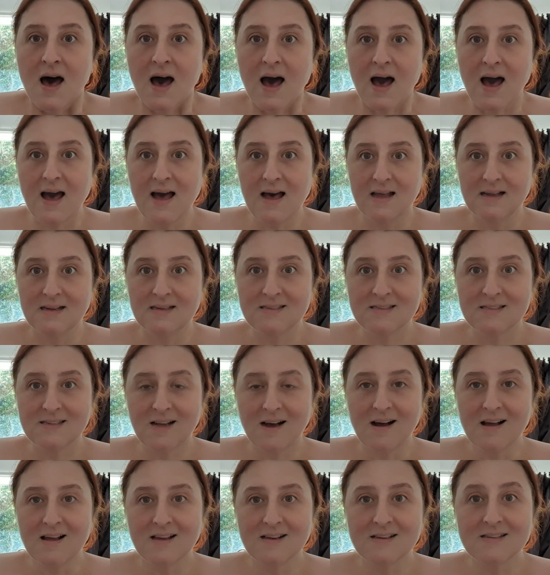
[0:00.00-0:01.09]
and
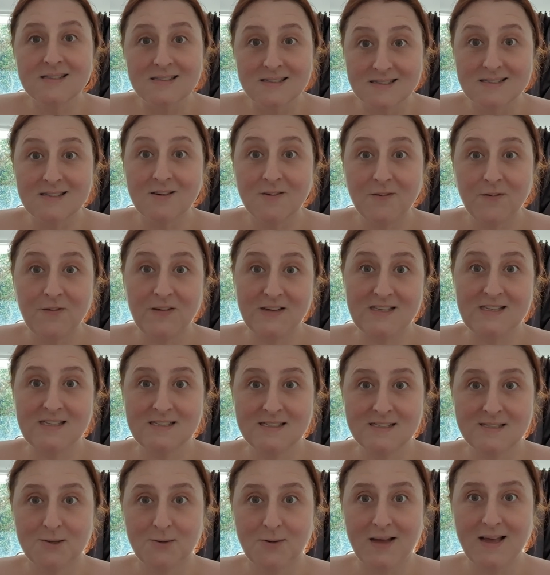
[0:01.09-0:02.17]
I can still fit
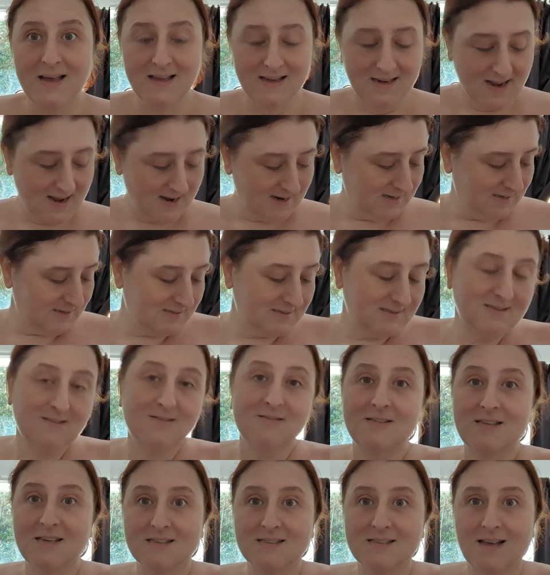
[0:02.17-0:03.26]
into it and it still
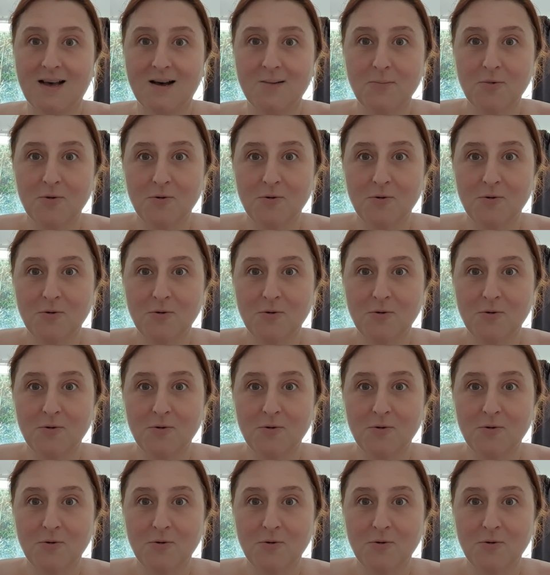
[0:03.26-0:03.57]
does up